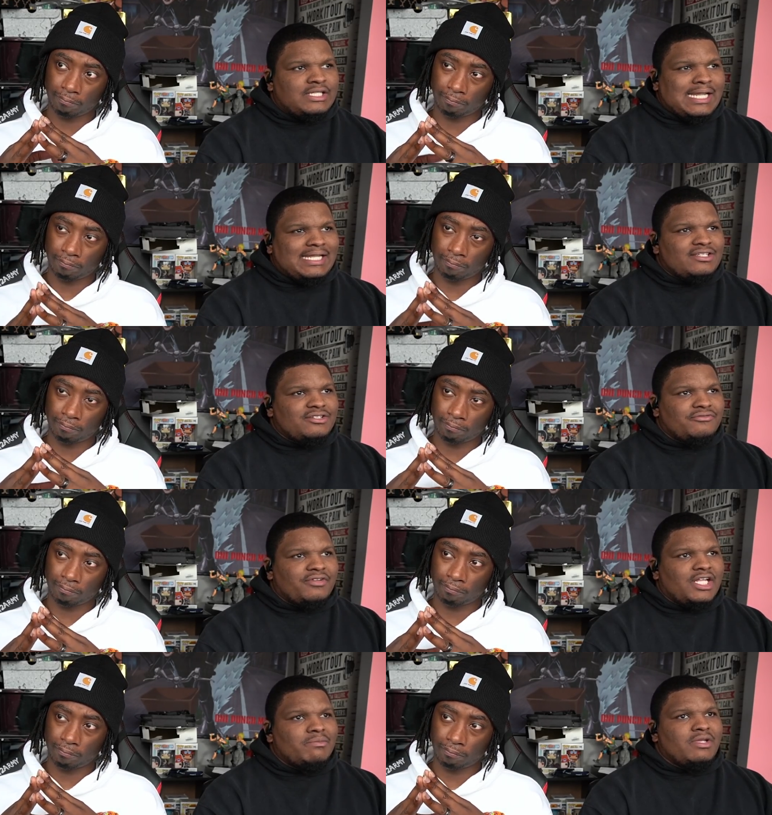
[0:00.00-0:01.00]
Speaker 1: I like the
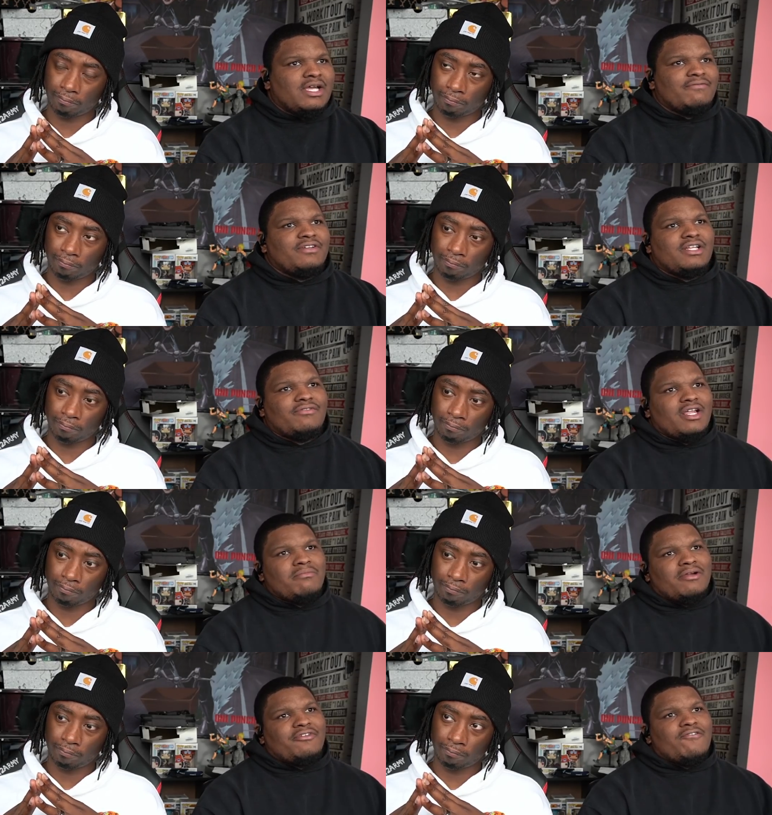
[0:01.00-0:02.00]
development. I feel I feel like
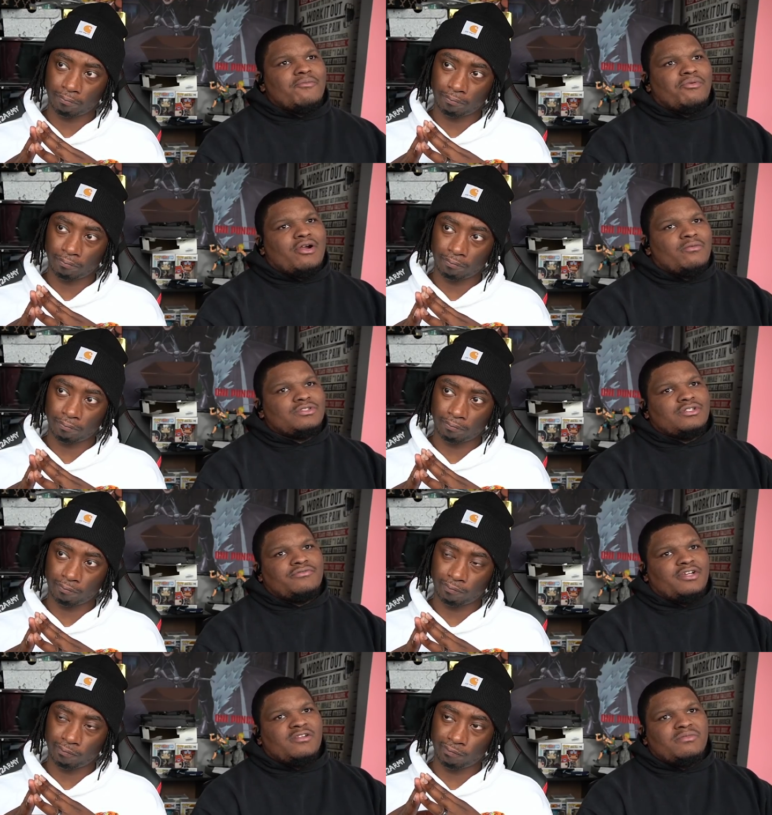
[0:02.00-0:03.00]
my favorite part was the
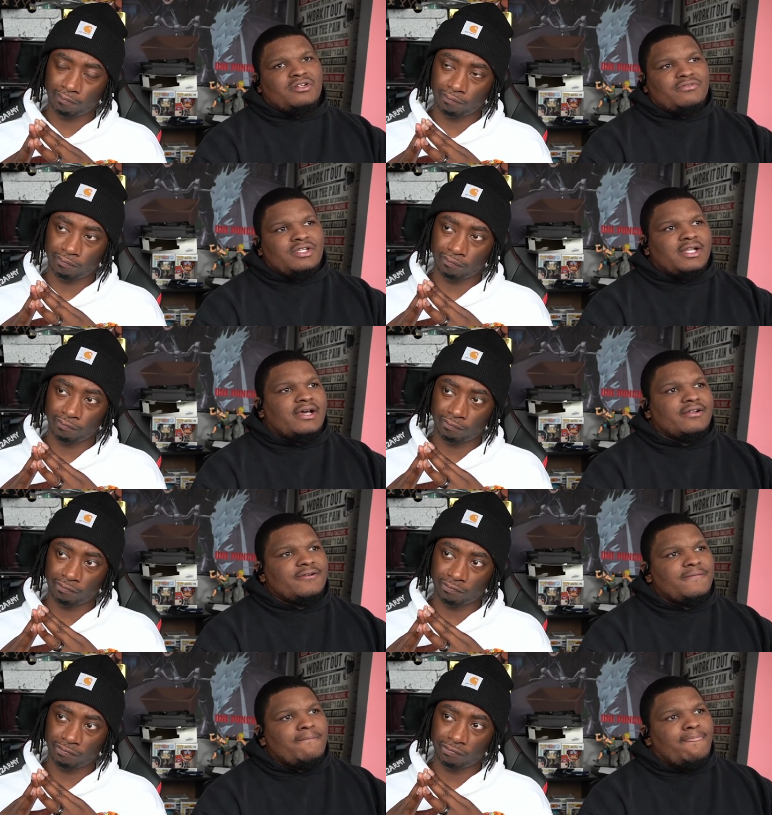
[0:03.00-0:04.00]
development of Hinata.
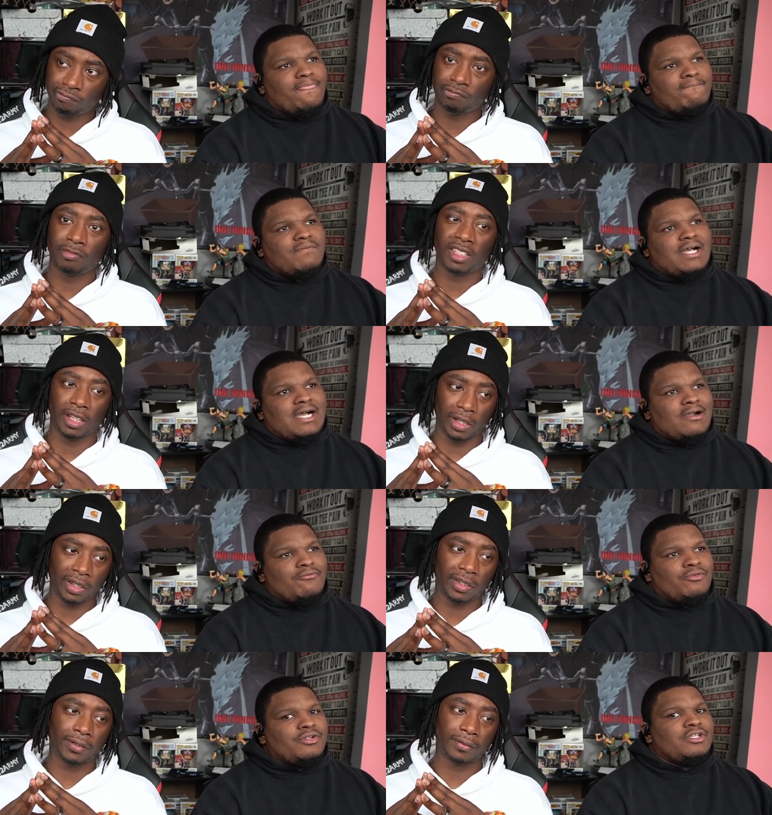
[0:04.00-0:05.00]
Yeah. I
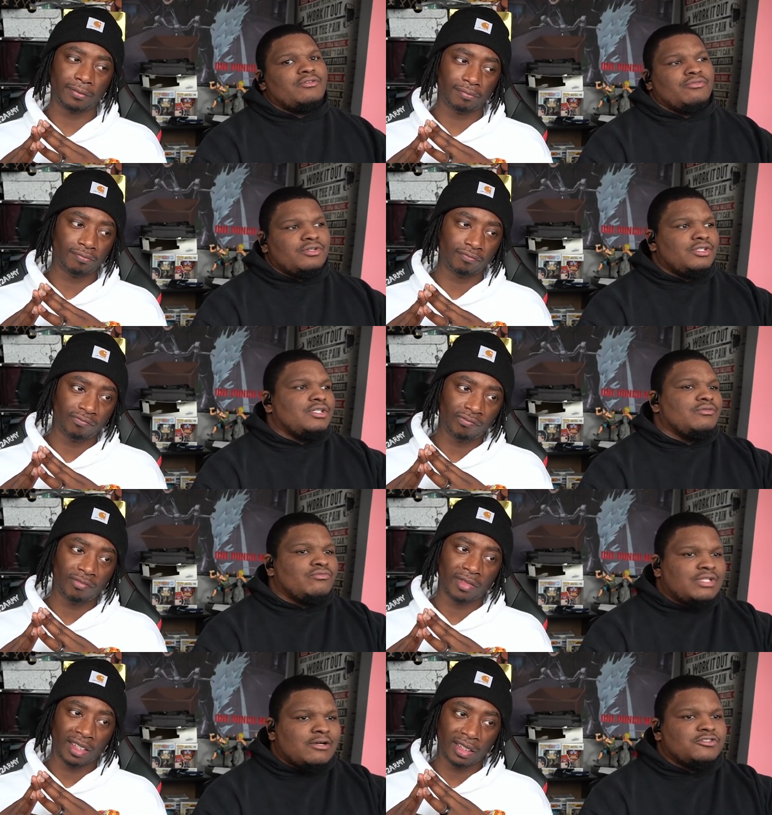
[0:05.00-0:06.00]
really, really
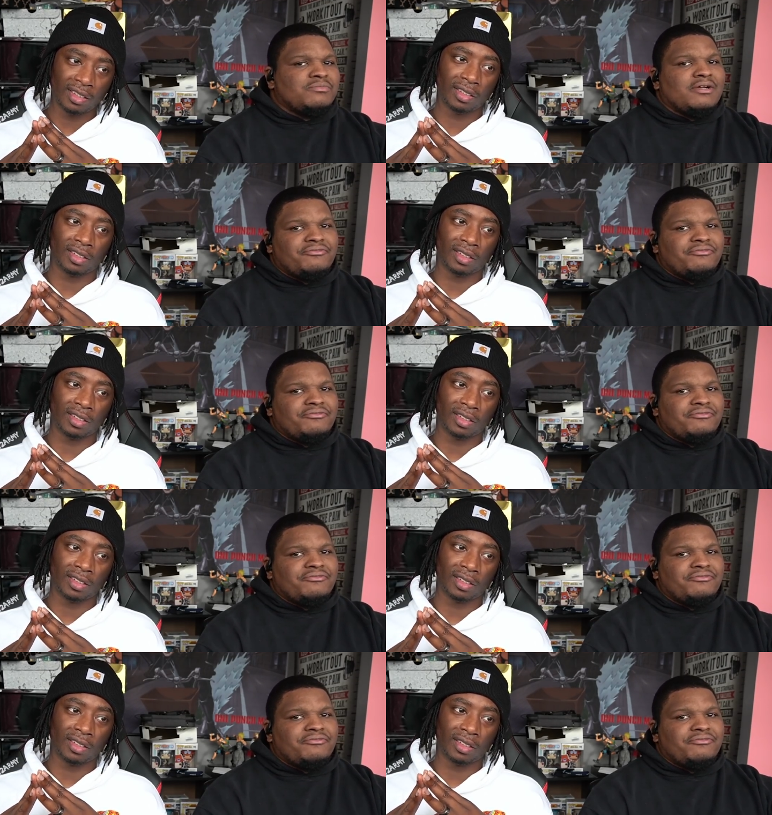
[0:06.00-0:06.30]
that was my